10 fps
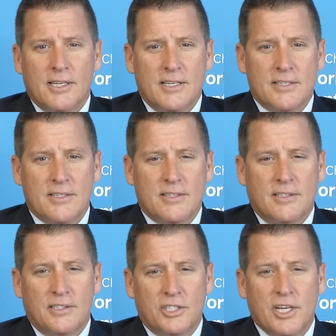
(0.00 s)
is
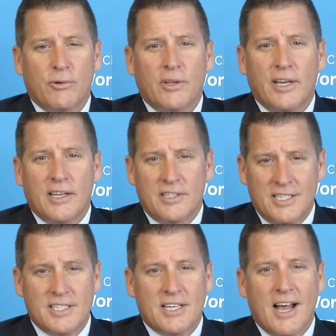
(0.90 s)
generally a
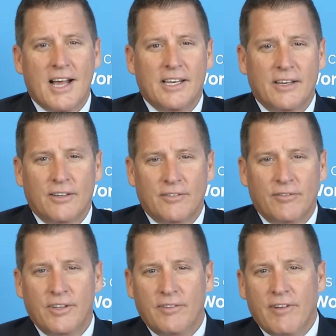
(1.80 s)
destocking
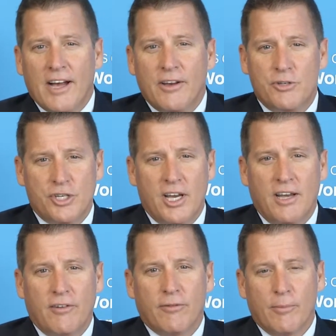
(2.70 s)
of the value
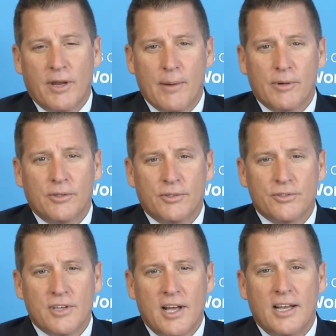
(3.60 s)
chain from
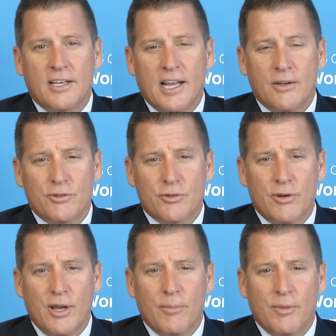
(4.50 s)
chemicals on
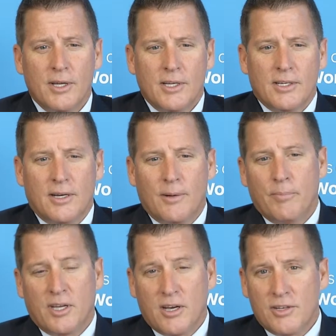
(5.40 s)
downstream,
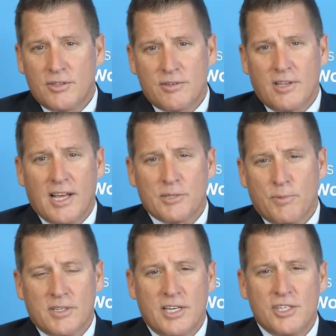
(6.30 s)
because the
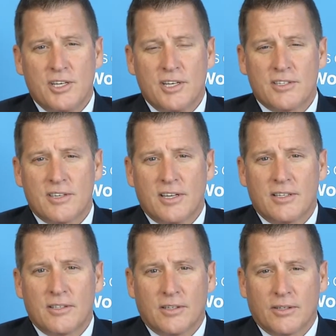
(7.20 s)
expectation is
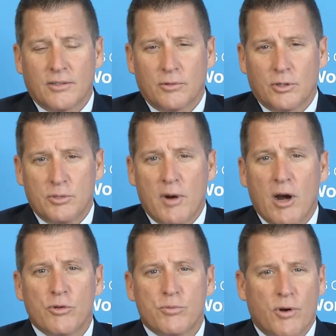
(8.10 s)
that
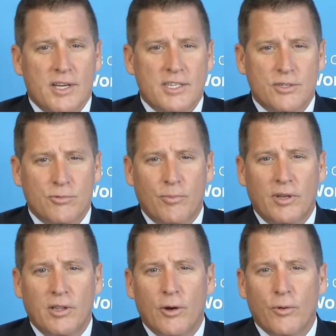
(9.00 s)
tomorrow's prices will
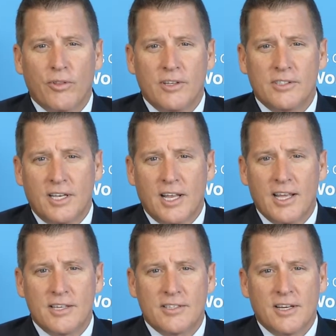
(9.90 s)
be lower than
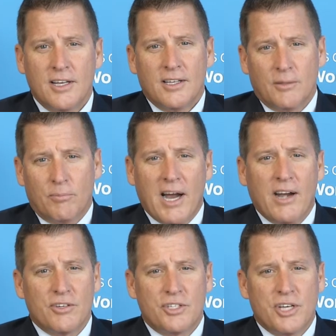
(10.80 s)
today's.
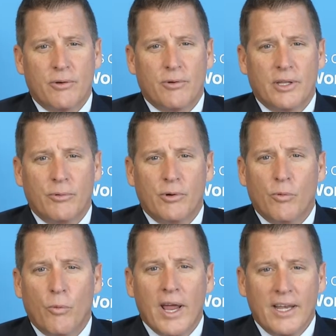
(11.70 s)
Buyers generally
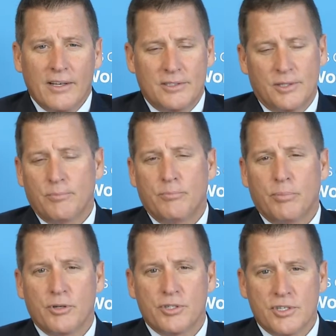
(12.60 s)
will wait to
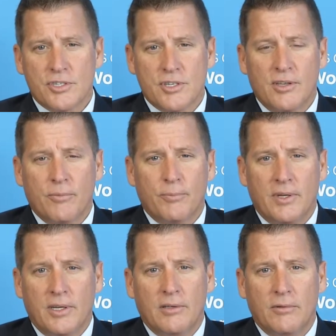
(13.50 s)
purchase and
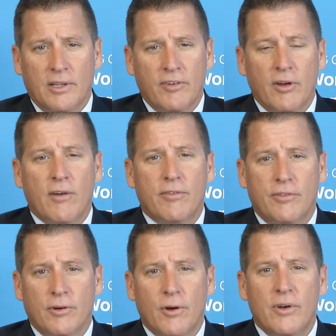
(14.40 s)
be living off
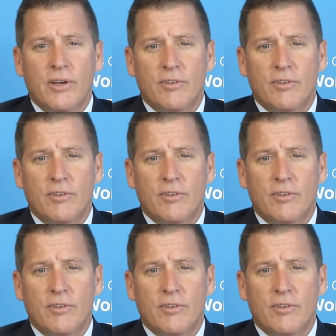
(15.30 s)
of their own